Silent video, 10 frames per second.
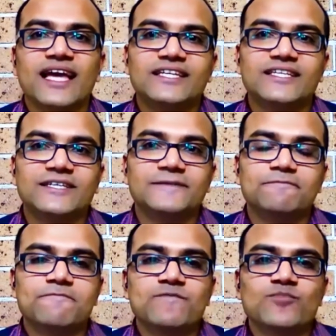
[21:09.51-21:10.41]
And
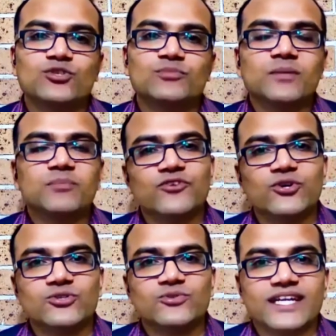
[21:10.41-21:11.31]
Usman,
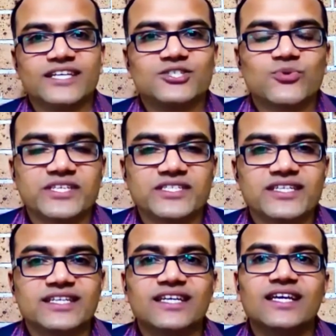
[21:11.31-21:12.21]
moving on to our next
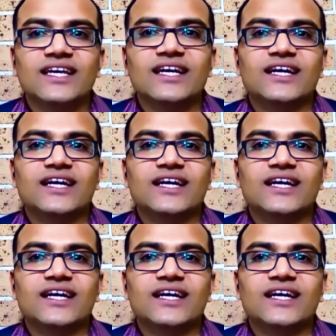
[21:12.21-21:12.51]
question,